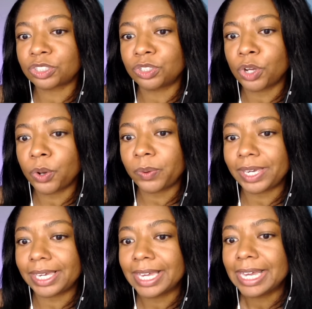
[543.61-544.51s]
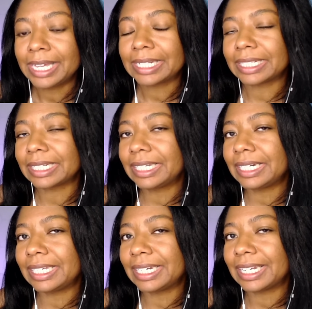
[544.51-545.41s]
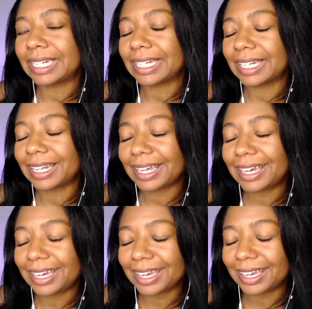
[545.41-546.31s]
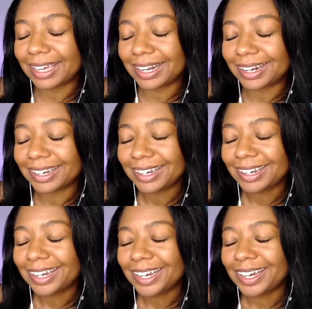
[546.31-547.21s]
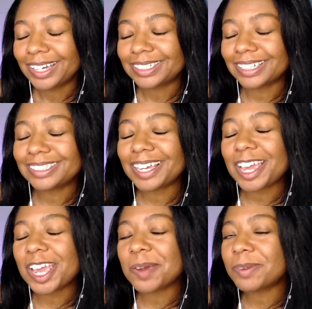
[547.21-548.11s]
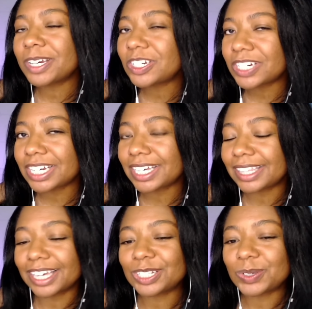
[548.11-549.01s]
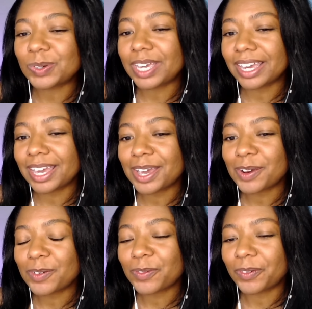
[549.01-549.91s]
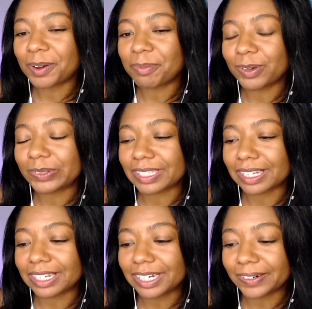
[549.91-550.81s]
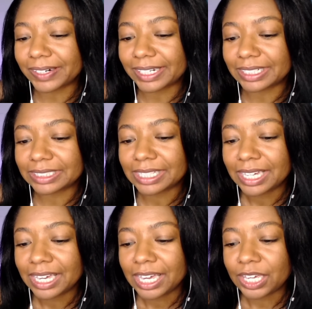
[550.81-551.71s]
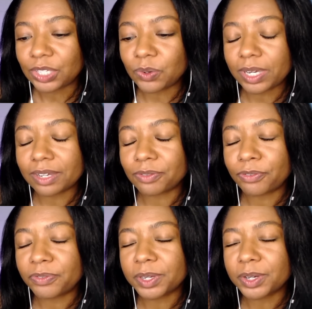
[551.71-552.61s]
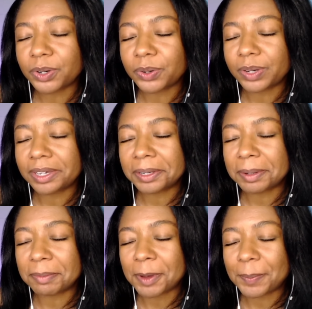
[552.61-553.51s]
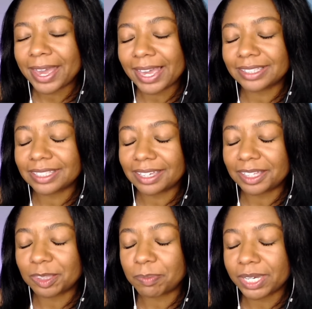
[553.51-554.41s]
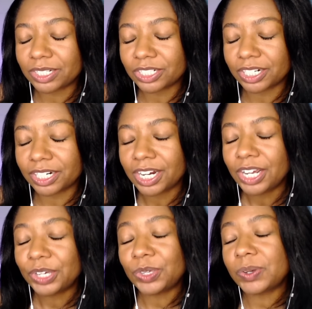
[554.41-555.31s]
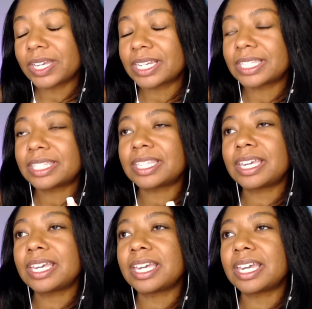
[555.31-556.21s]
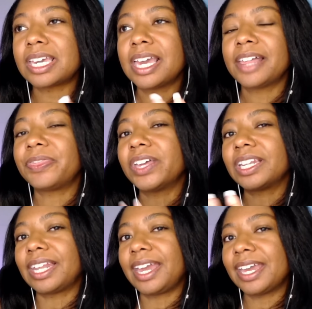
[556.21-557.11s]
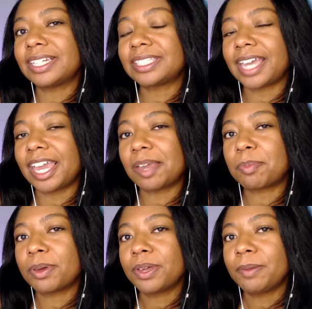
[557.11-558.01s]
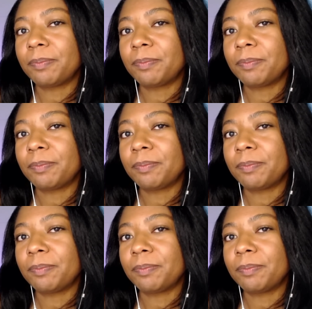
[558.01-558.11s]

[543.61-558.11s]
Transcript: snowy linen land." Just the imagery that you get from those lyrics, you can feel him painting the picture. You can see the landscape